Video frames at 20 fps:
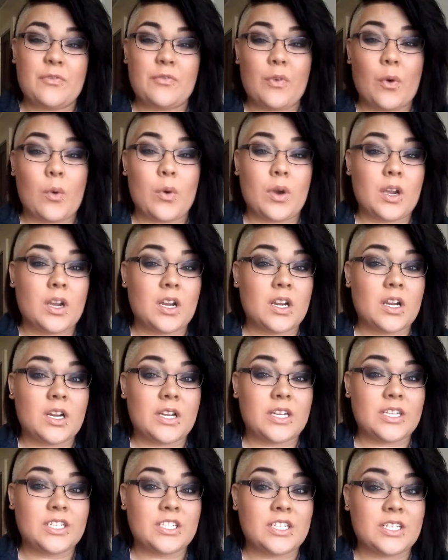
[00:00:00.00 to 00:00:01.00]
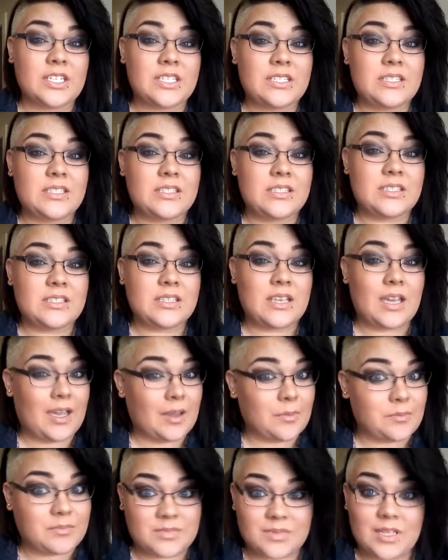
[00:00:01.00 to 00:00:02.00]
4 inches.
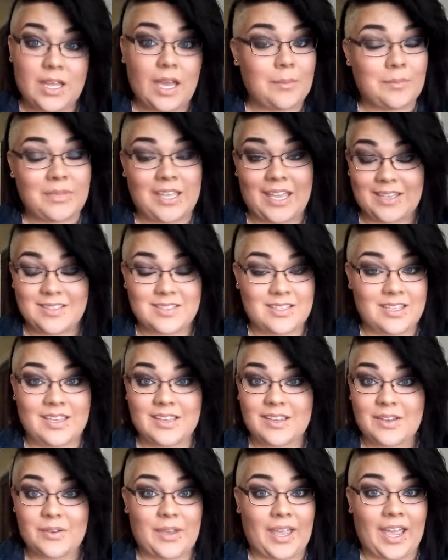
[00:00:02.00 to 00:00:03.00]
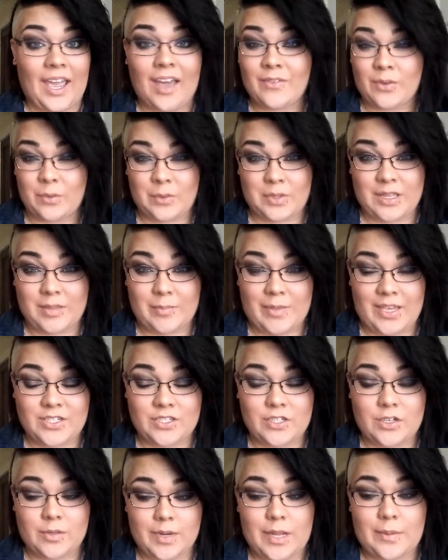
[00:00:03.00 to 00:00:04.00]
I'm guessing. Okay, I haven't really
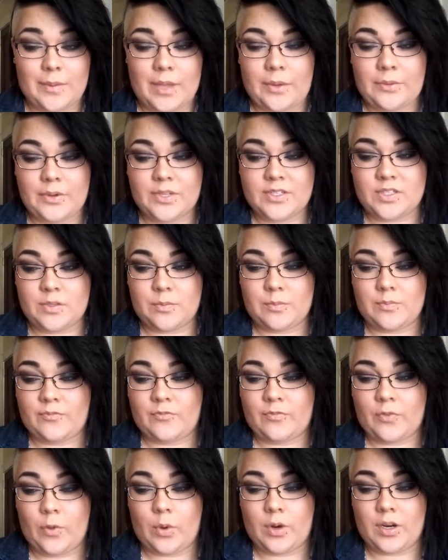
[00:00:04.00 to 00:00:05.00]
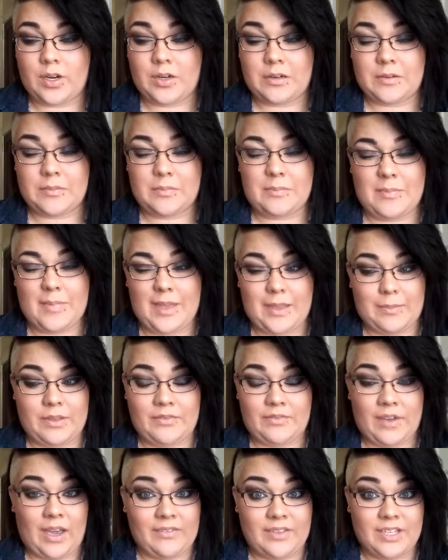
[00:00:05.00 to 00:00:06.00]
measured her, but I would assume 4, maybe
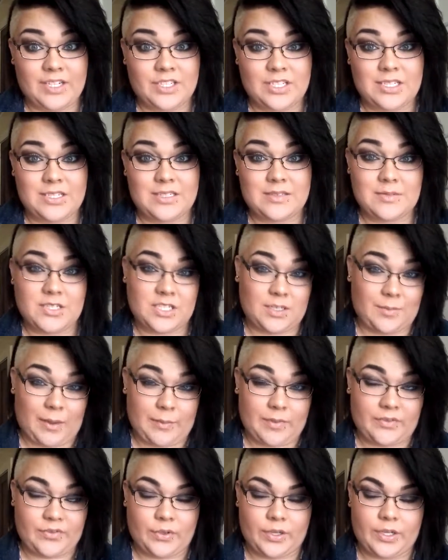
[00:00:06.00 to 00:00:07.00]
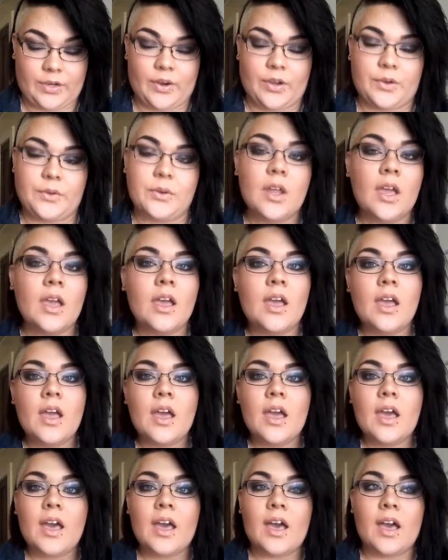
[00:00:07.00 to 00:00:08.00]
5 inches. She might be fully grown.
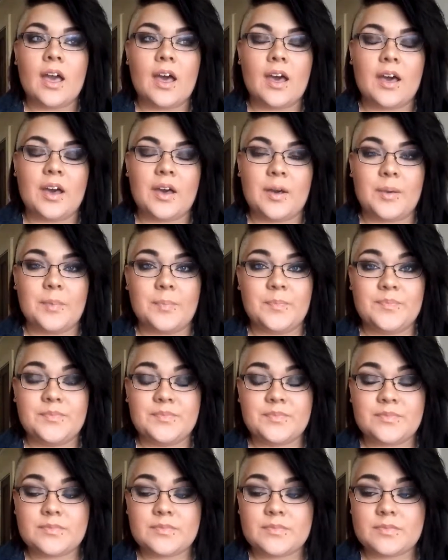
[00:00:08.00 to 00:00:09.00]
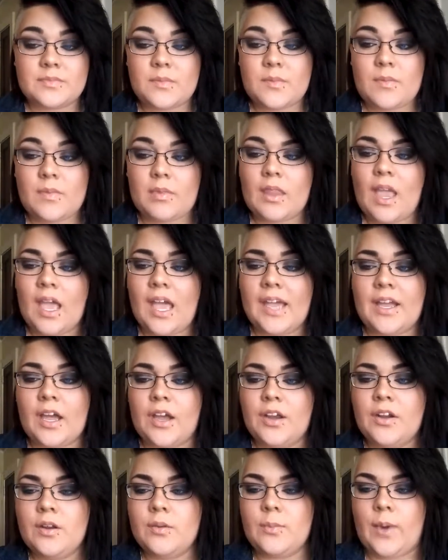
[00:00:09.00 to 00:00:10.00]
I
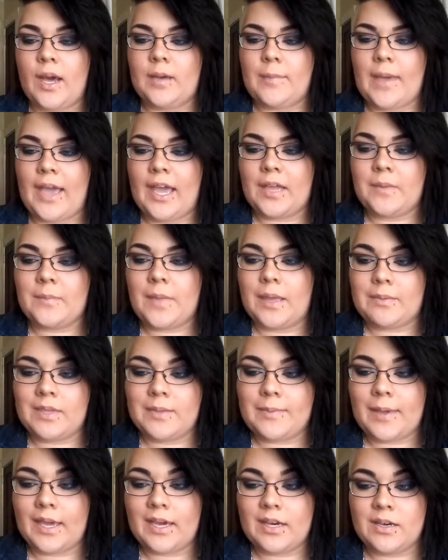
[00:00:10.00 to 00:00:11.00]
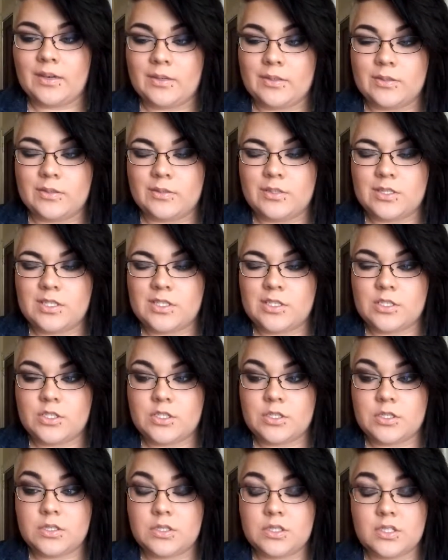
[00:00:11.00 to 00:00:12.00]
got her a while back, maybe about
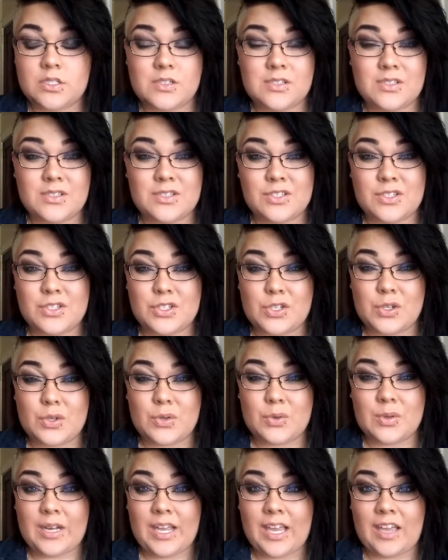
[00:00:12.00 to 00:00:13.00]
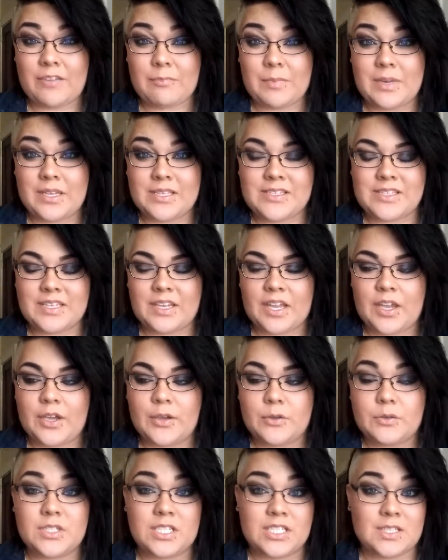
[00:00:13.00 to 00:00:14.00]
2.5 months
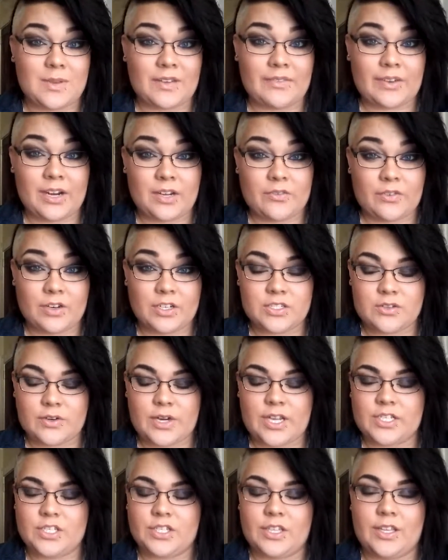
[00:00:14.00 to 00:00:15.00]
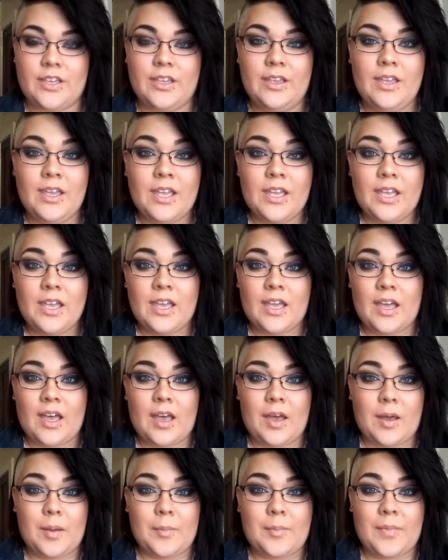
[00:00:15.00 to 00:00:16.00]
ago. She's my very first tarantula.
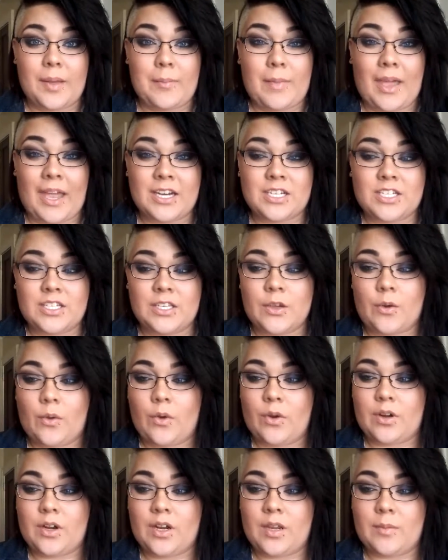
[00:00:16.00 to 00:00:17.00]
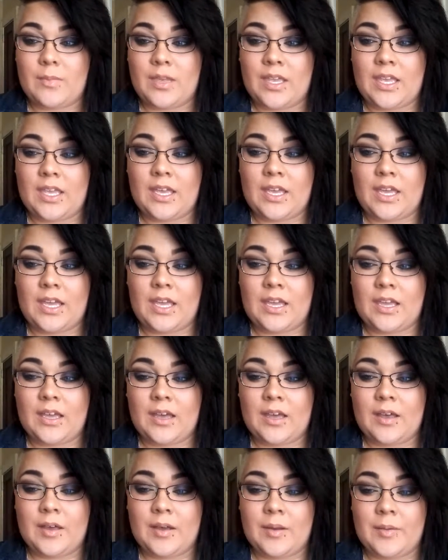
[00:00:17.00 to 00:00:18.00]
I'm actually ordering me
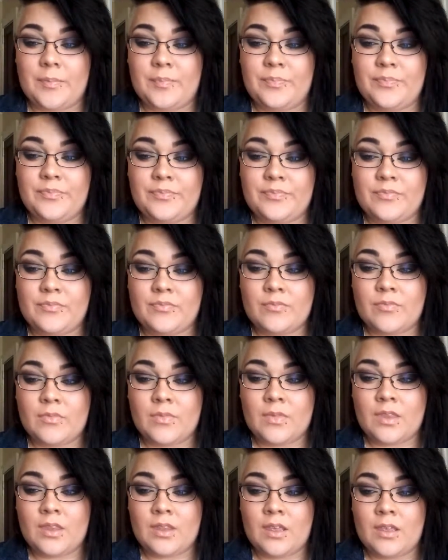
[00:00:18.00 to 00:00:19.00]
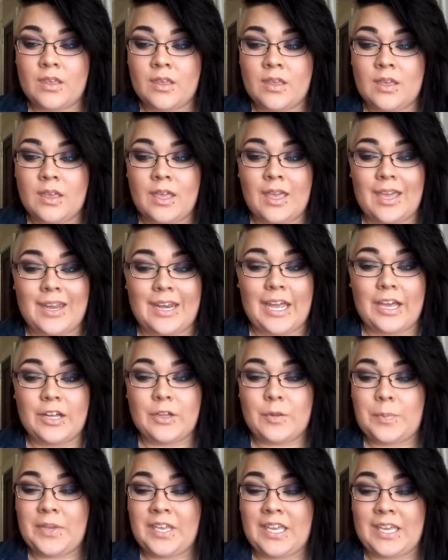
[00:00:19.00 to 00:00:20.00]
an
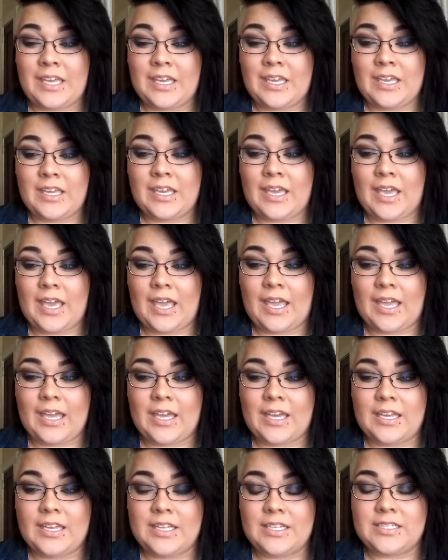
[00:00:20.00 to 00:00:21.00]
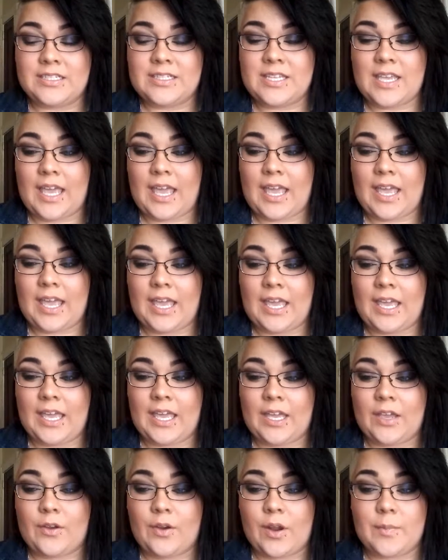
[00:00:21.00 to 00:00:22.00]
LP and
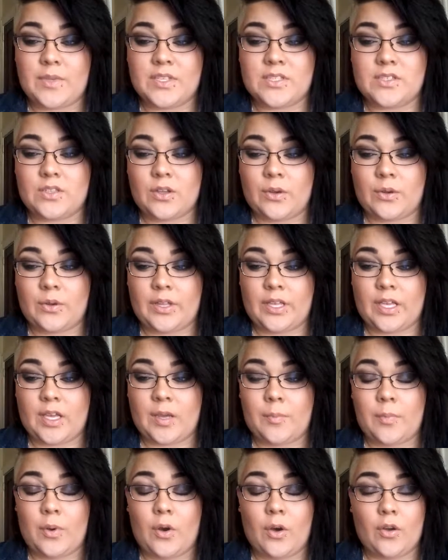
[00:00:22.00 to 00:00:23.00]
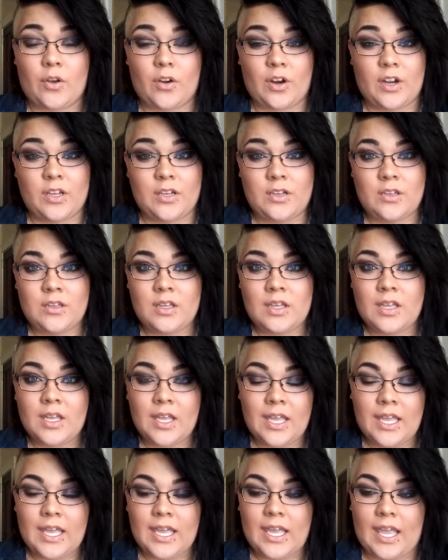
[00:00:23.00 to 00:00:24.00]
a Grammostolia pulchra
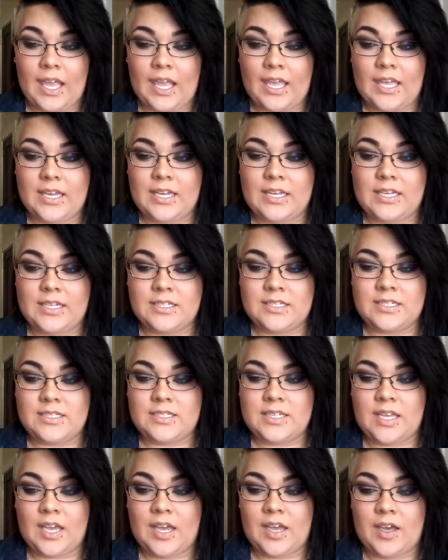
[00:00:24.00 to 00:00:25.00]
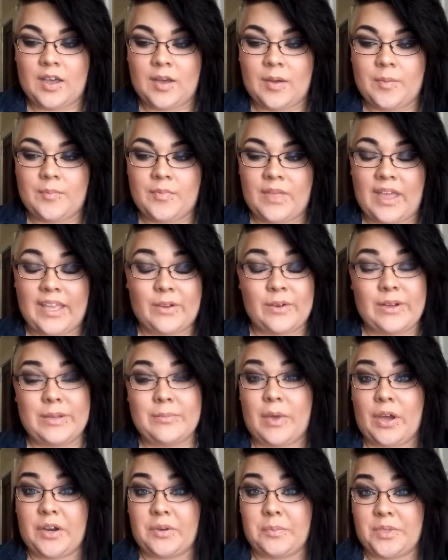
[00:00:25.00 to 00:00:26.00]
and a green
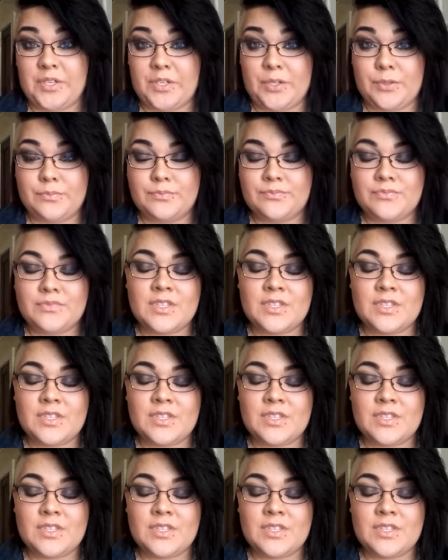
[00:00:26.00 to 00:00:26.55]
bottle blue.